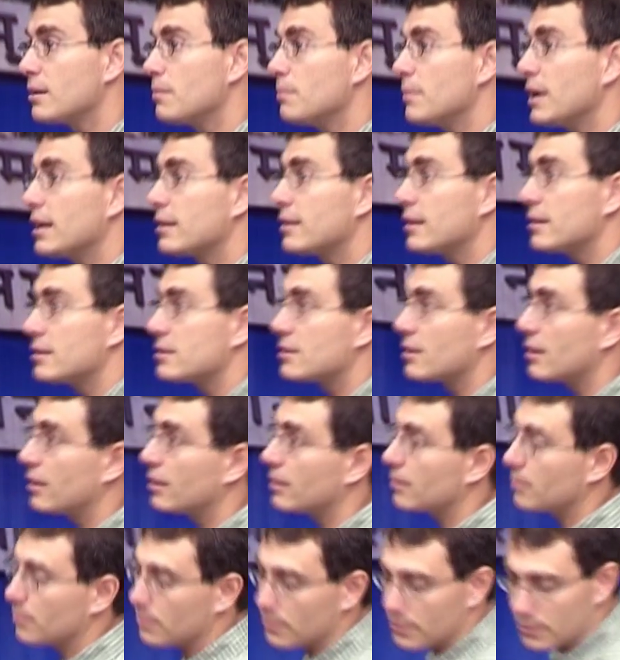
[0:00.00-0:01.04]
of methods
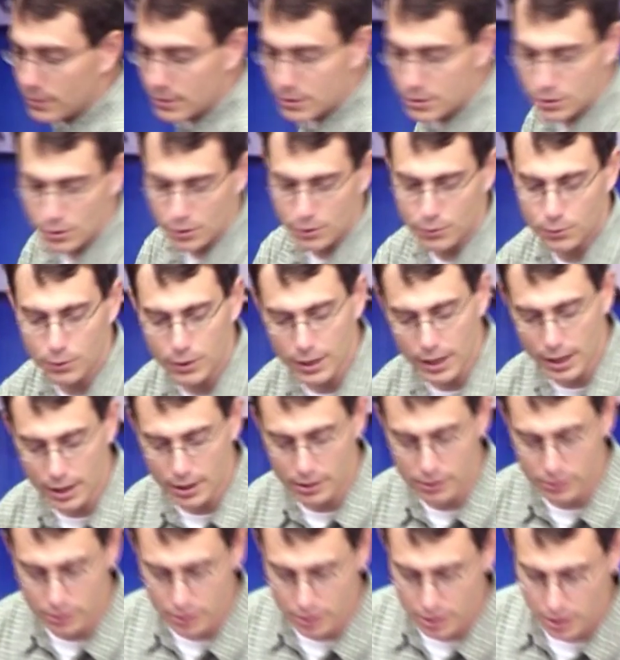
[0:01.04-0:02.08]
on them. So if we
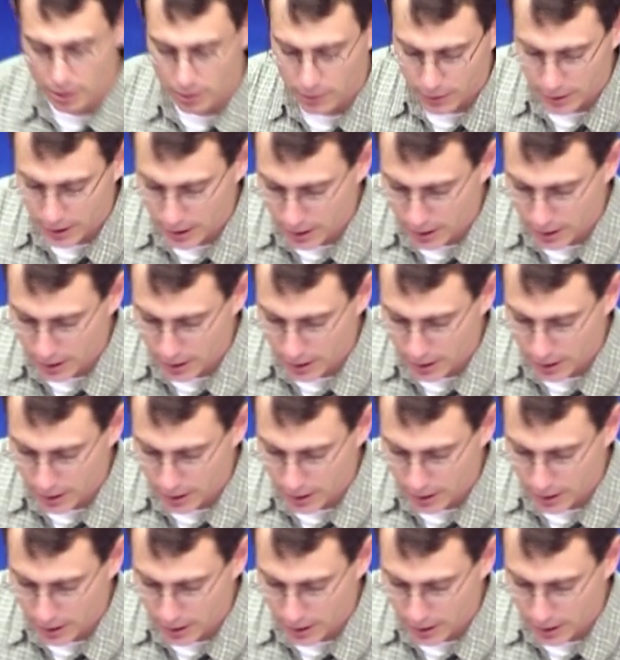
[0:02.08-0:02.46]
look over